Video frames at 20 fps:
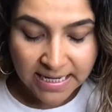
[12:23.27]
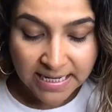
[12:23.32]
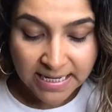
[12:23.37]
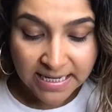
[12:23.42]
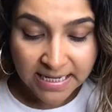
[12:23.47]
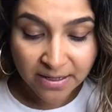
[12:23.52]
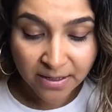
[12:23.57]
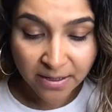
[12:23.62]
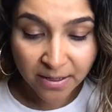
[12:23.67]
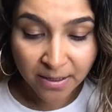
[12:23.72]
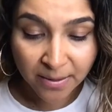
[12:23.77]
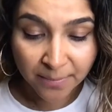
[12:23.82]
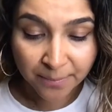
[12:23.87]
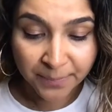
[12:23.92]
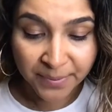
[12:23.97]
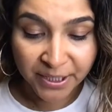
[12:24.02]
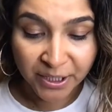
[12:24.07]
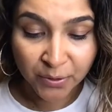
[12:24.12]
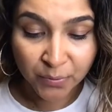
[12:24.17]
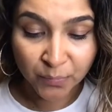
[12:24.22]
um,
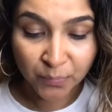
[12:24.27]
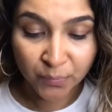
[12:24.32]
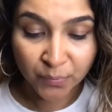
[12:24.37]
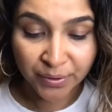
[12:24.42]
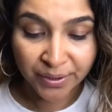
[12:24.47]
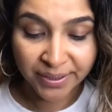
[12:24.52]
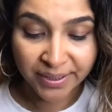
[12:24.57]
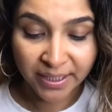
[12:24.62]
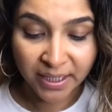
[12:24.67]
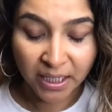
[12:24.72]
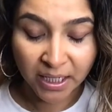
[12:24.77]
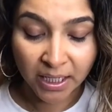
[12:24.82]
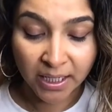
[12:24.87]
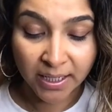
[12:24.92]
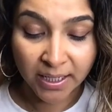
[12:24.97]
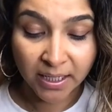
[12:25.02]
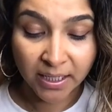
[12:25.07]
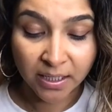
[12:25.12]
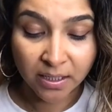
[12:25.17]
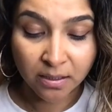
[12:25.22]
being rooted
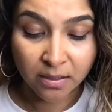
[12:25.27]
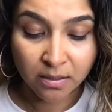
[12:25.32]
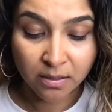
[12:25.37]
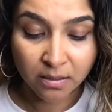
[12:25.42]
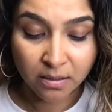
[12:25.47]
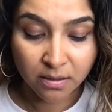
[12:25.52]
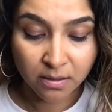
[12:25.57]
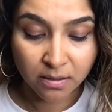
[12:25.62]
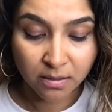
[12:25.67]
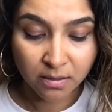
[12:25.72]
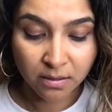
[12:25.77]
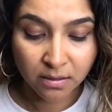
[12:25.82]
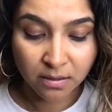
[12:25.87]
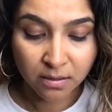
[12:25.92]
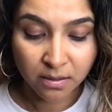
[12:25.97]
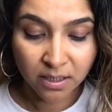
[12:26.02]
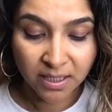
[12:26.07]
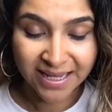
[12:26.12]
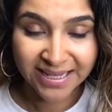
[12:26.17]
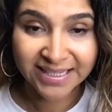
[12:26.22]
in
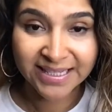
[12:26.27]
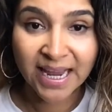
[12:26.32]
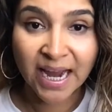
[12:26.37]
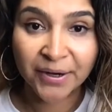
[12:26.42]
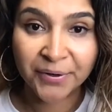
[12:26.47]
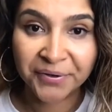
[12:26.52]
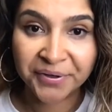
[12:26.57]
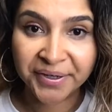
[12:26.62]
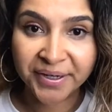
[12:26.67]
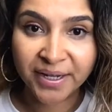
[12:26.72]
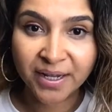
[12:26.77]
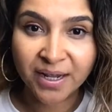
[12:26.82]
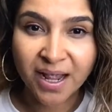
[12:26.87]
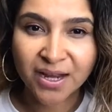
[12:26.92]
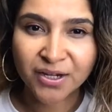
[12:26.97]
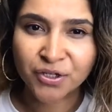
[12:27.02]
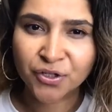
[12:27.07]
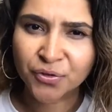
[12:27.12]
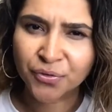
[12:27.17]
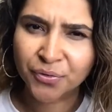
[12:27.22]
integrity
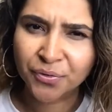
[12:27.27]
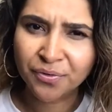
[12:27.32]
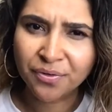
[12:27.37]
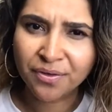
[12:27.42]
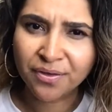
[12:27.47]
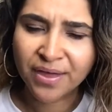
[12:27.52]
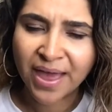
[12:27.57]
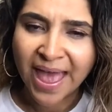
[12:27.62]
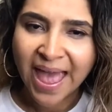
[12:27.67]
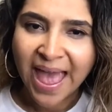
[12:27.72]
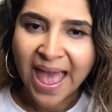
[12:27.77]
and truth.